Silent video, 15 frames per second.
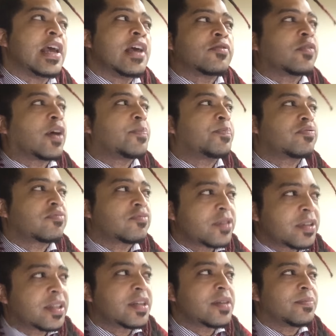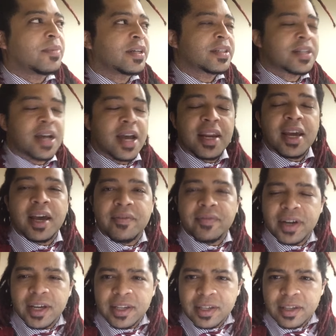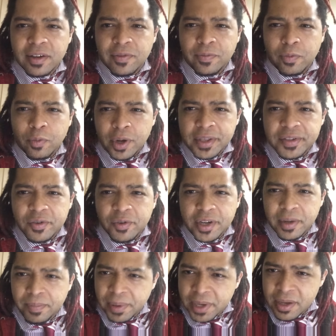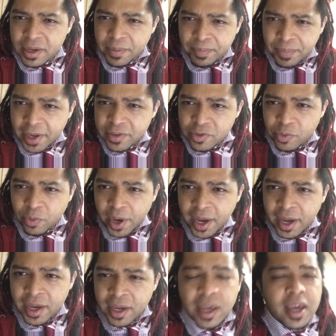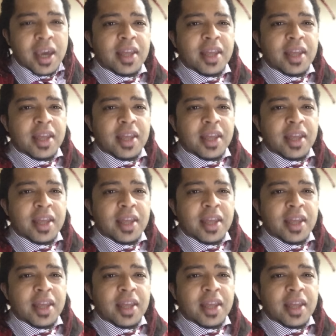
so I pretty much kind of have an idea of what's going to be the best way.